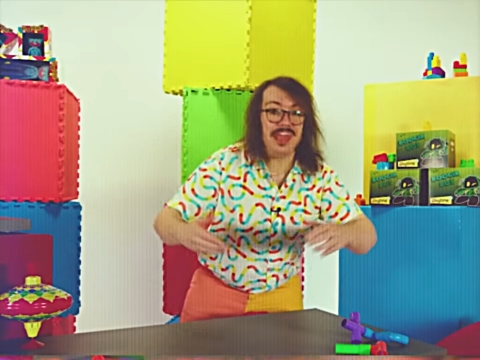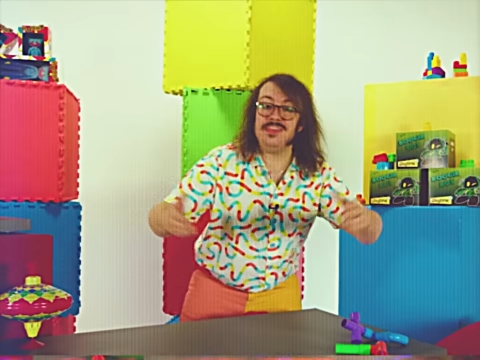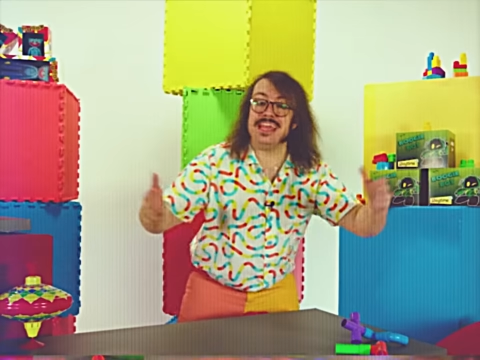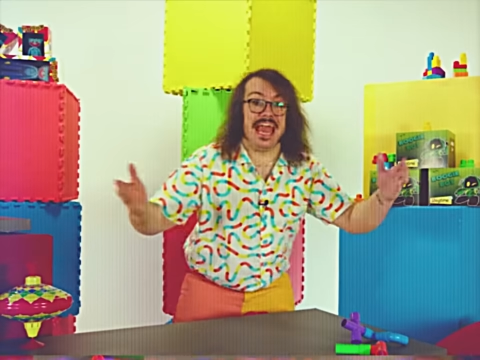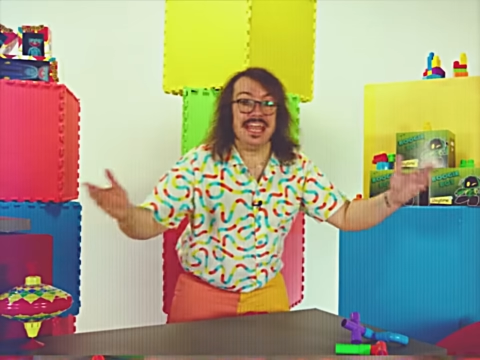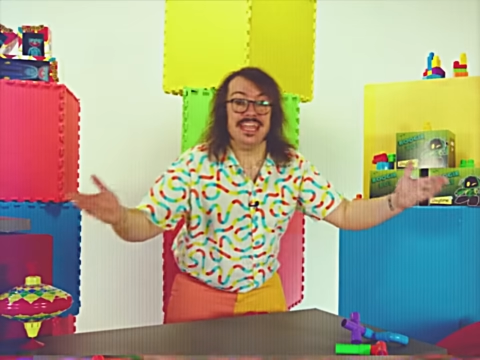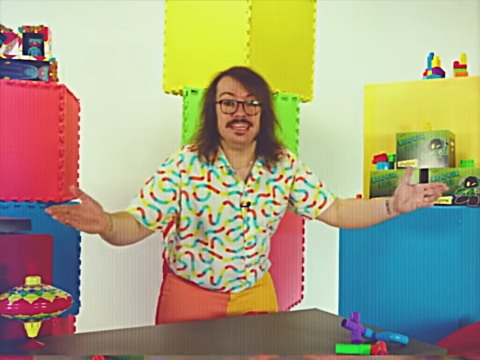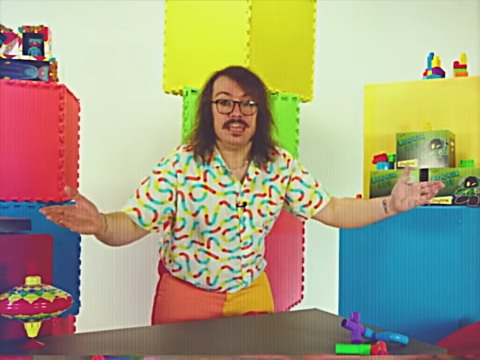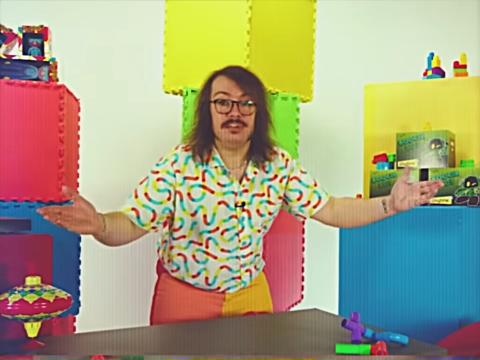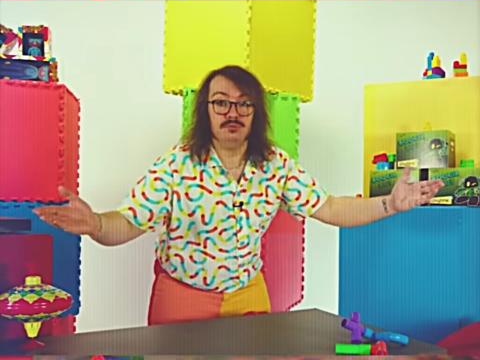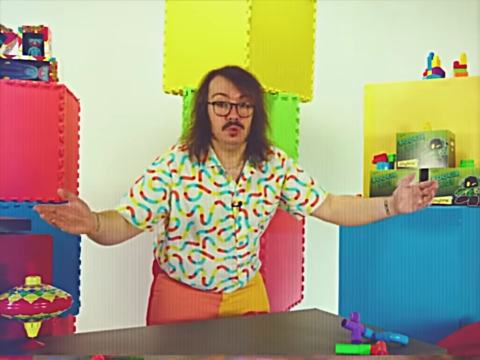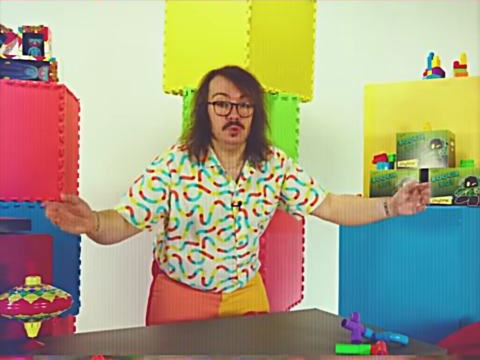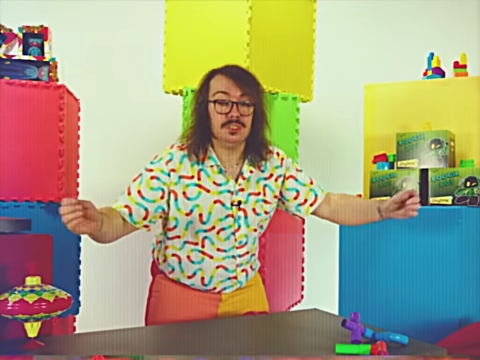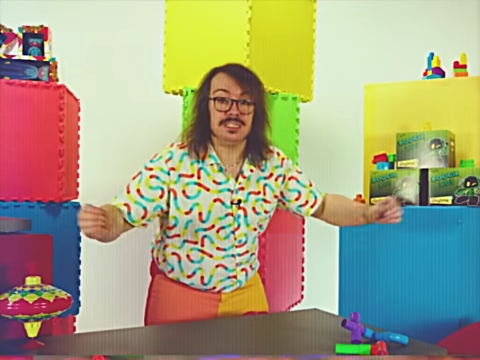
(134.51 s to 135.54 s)
the NDA
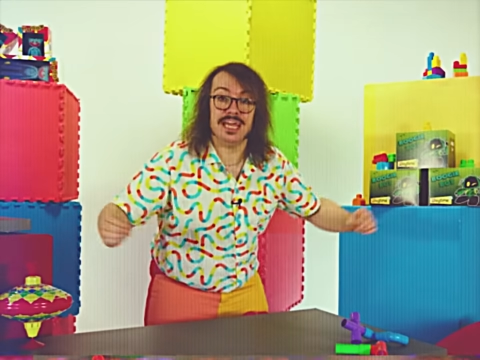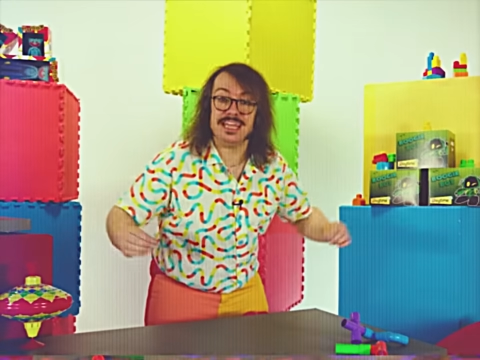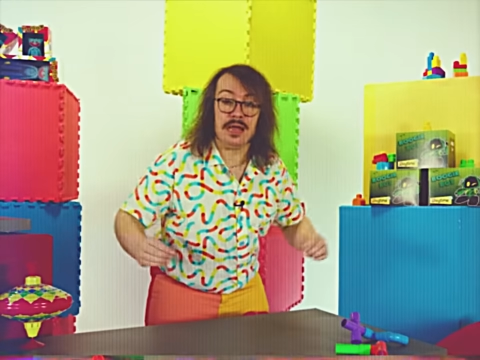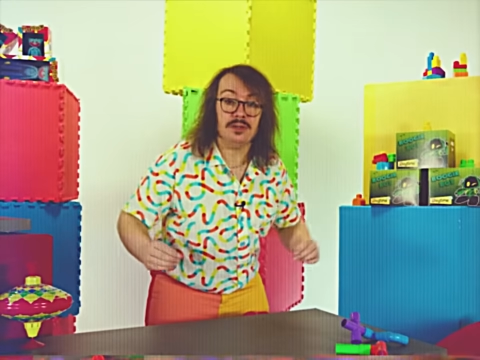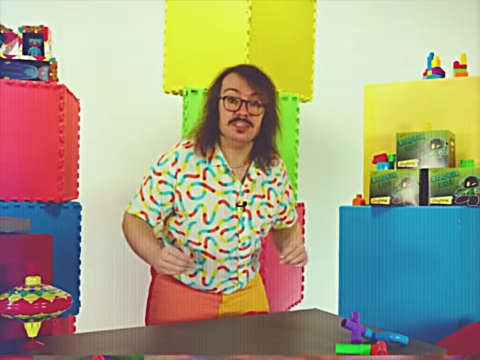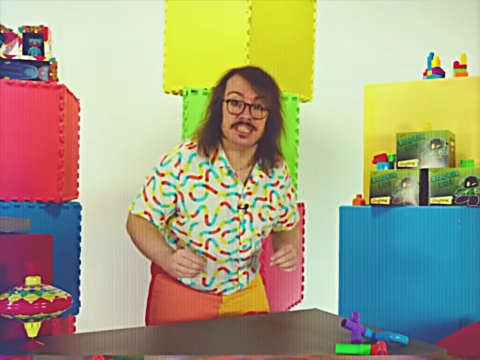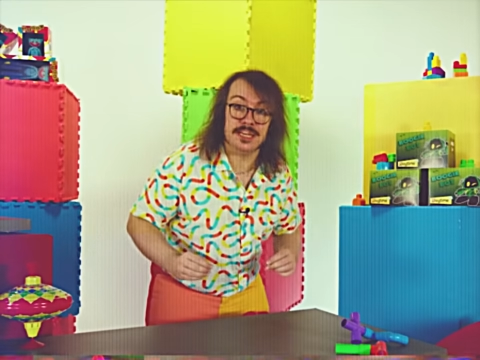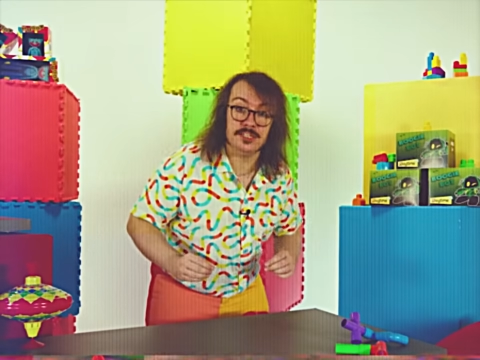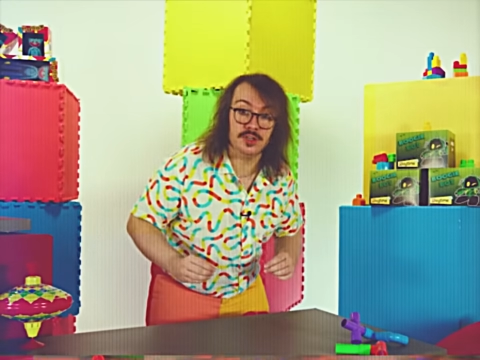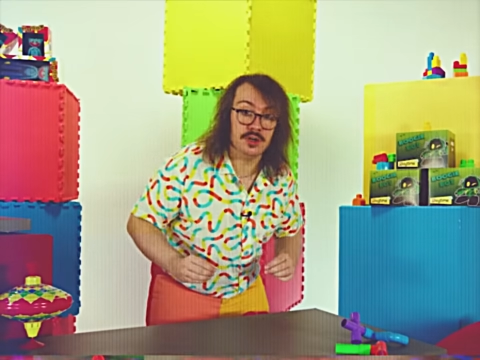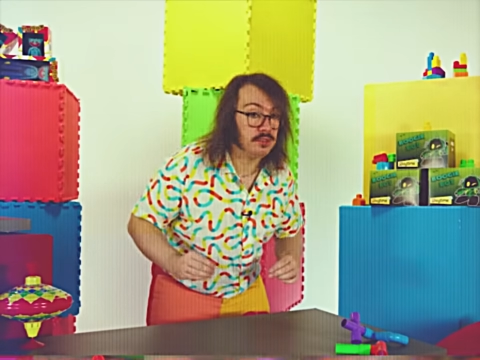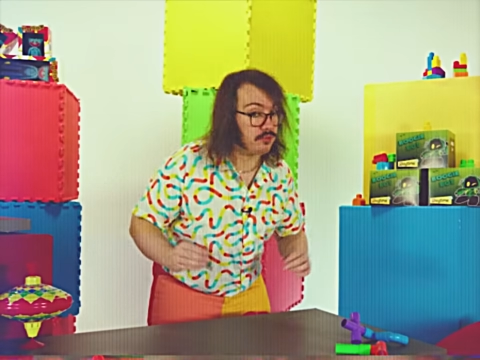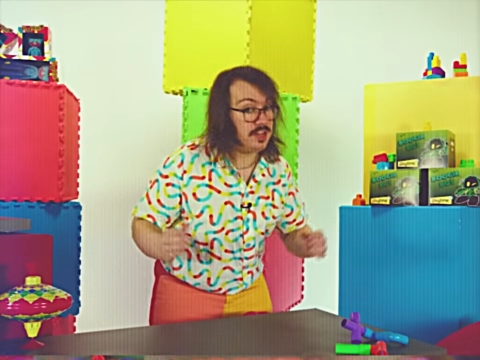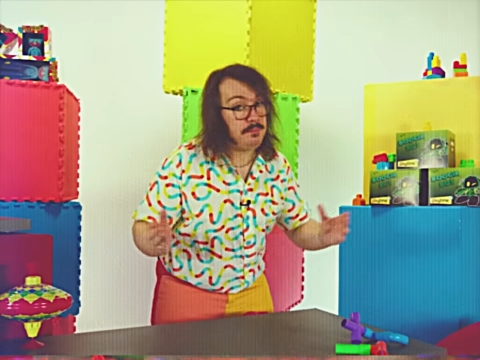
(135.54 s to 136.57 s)
rules laid out in Section
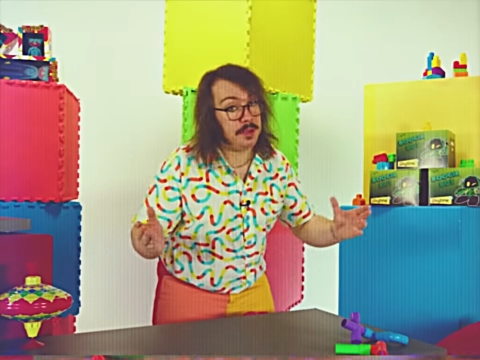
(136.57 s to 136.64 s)
3,